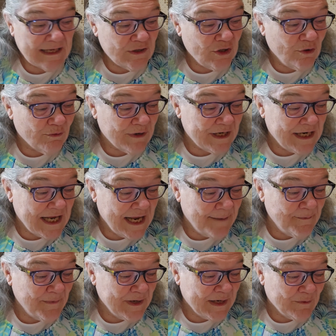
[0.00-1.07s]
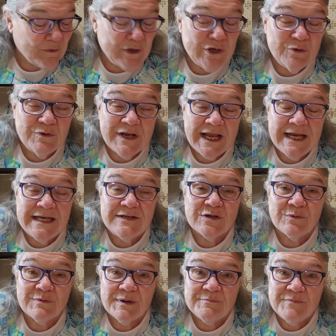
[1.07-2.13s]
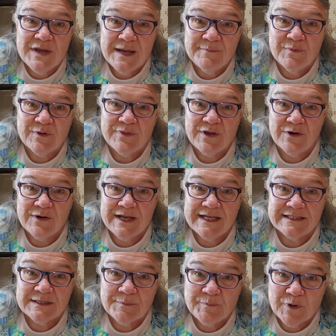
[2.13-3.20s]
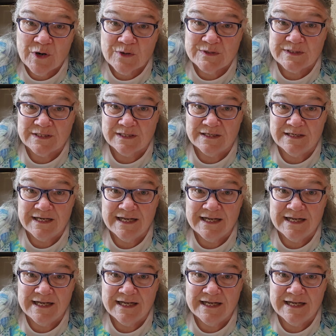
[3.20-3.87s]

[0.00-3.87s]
You need to remember there is a person,